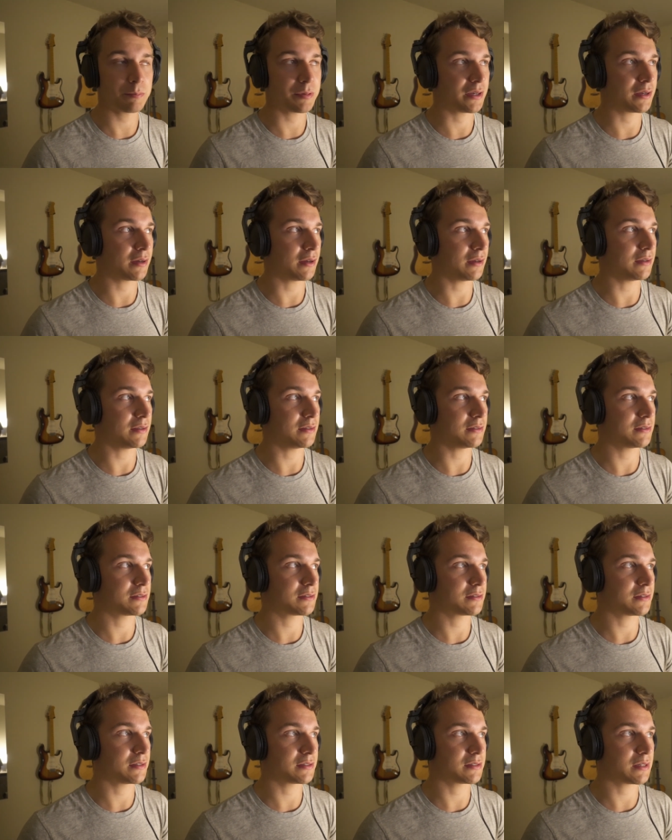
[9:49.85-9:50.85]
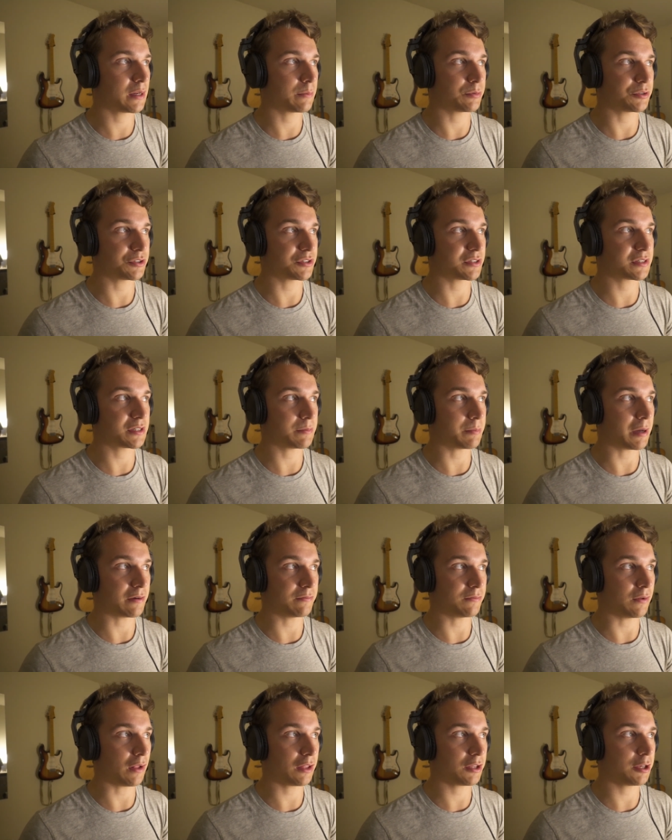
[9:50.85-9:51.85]
because this step was just
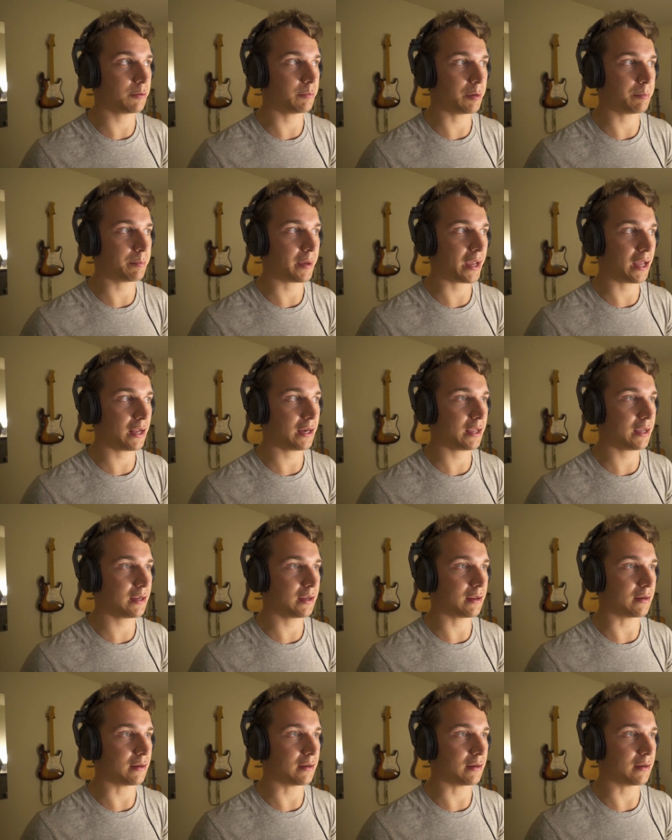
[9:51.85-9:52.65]
about volume and panning,